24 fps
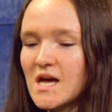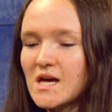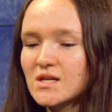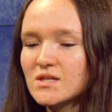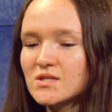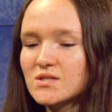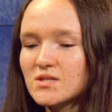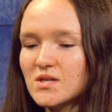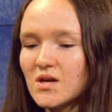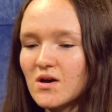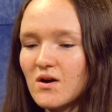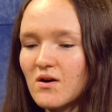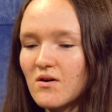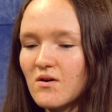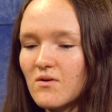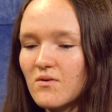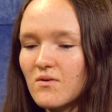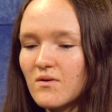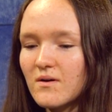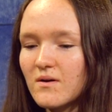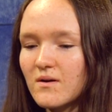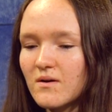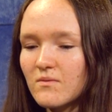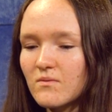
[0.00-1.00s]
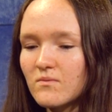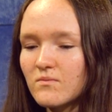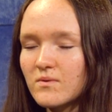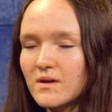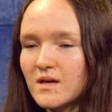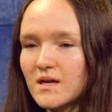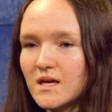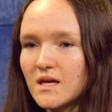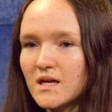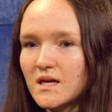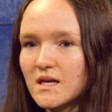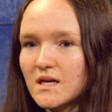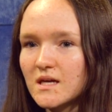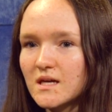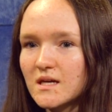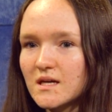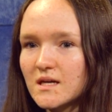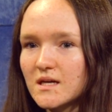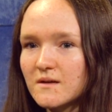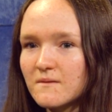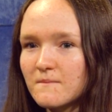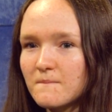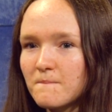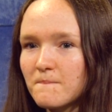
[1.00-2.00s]
So we,
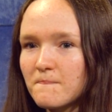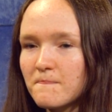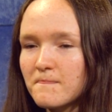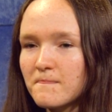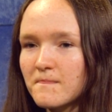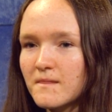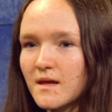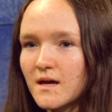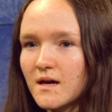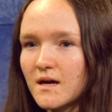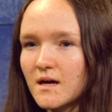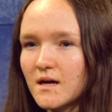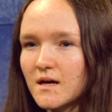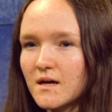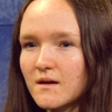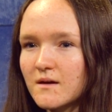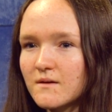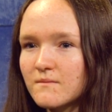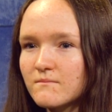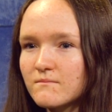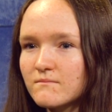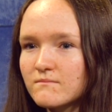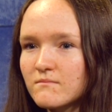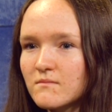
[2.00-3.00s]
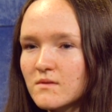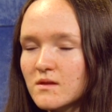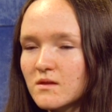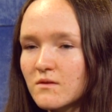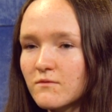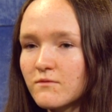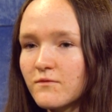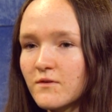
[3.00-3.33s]
the